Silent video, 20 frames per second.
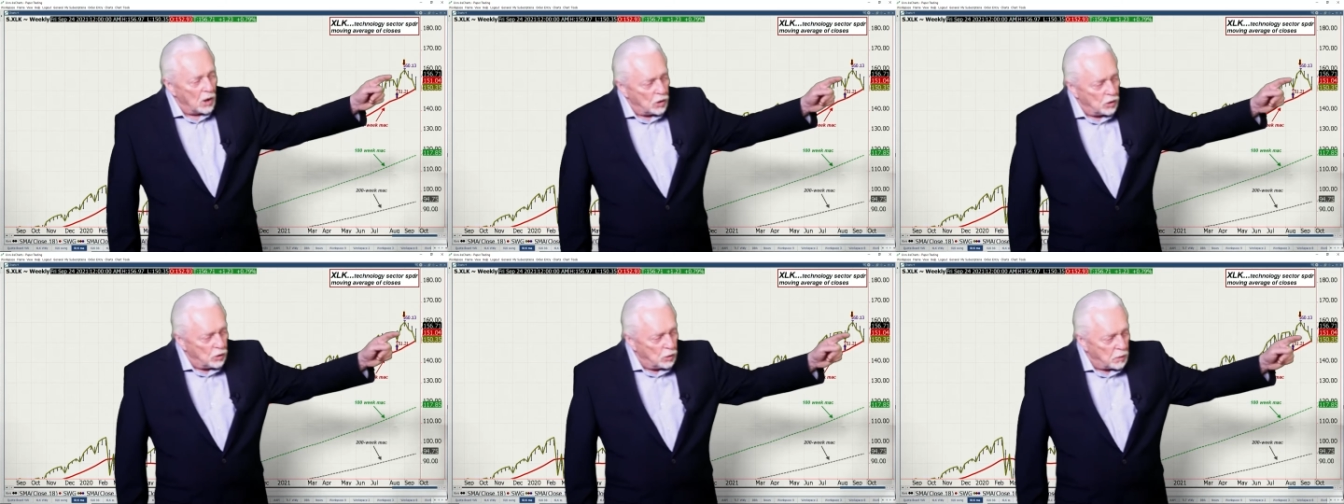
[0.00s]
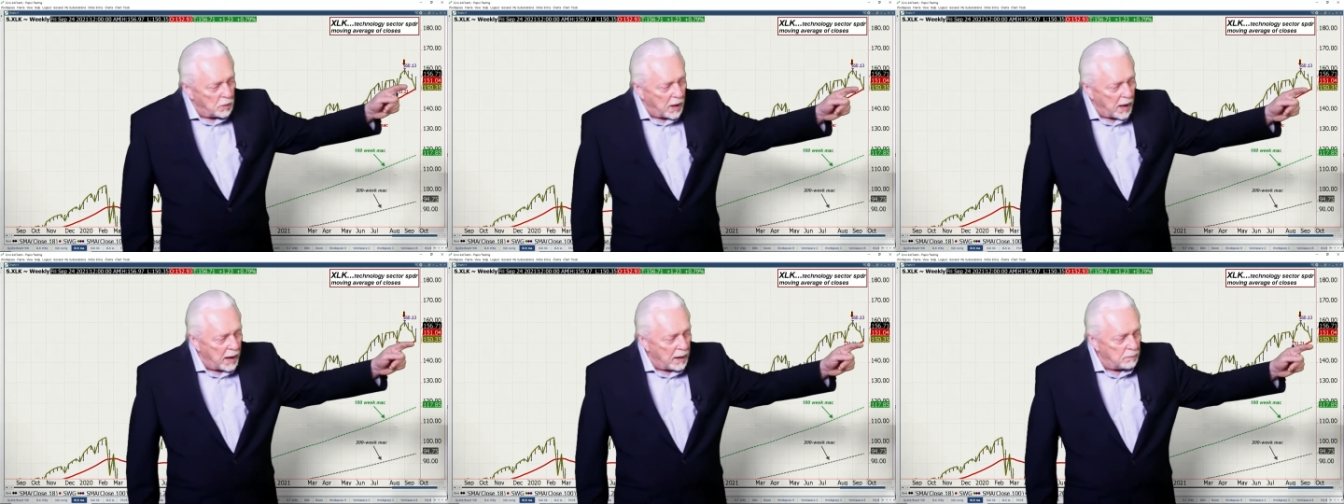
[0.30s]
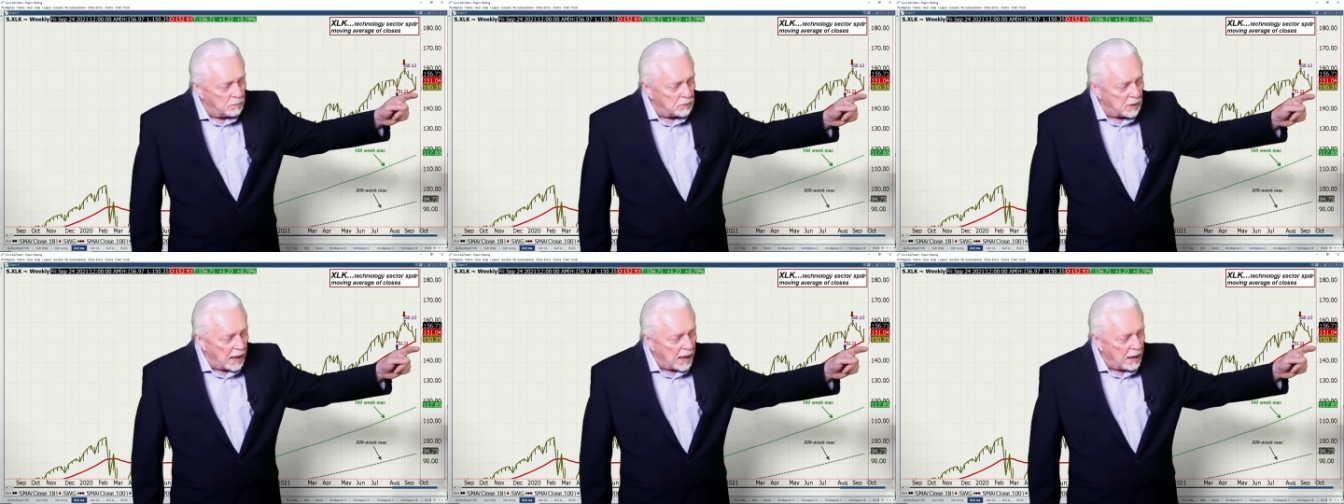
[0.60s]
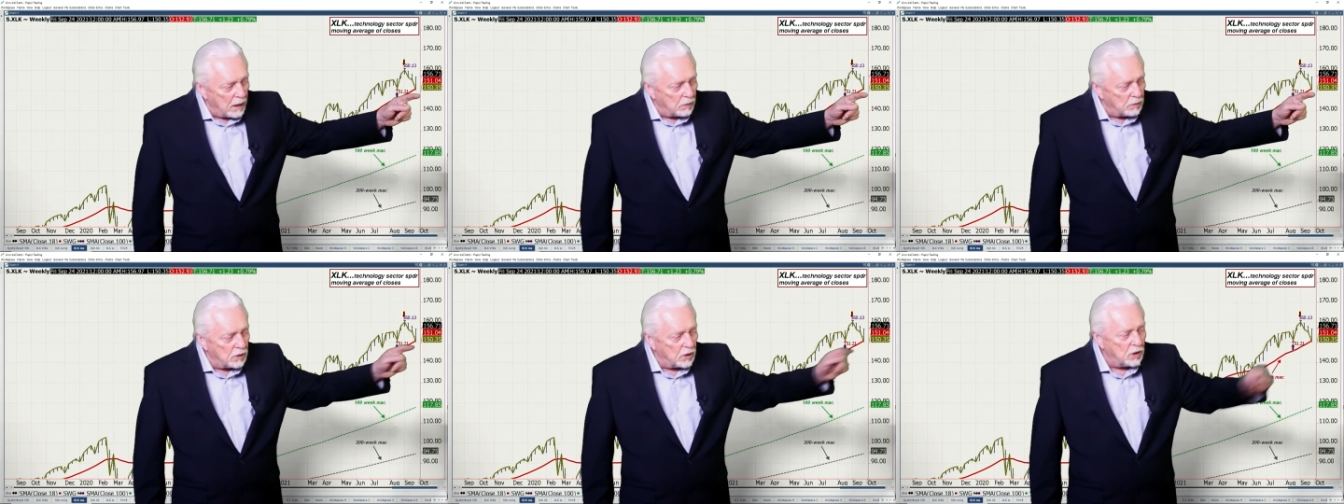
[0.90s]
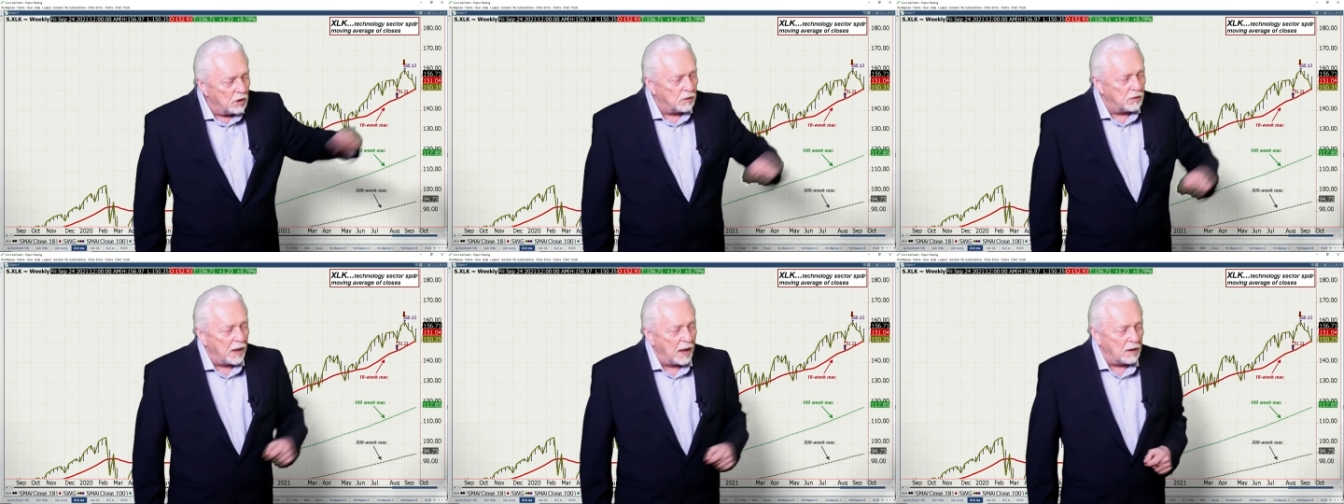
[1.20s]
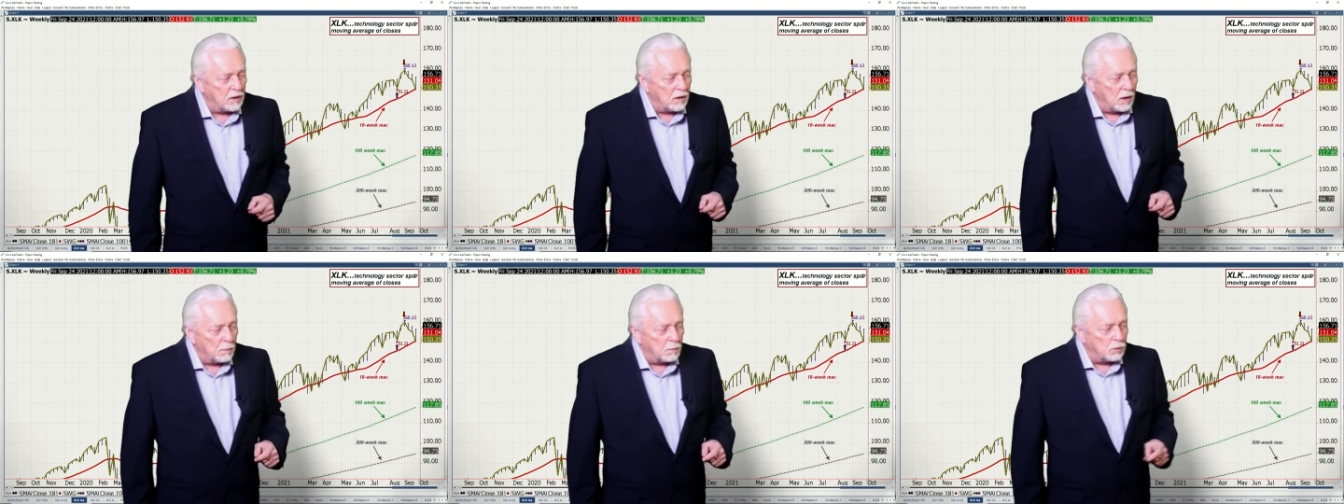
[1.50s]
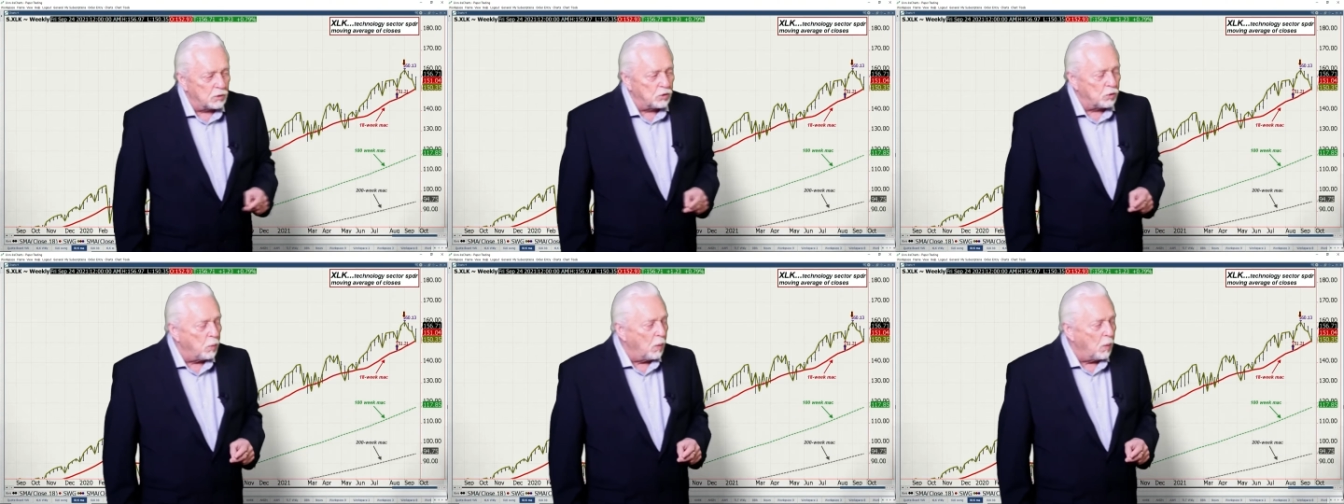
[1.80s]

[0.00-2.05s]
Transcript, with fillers: You came down, you, that number's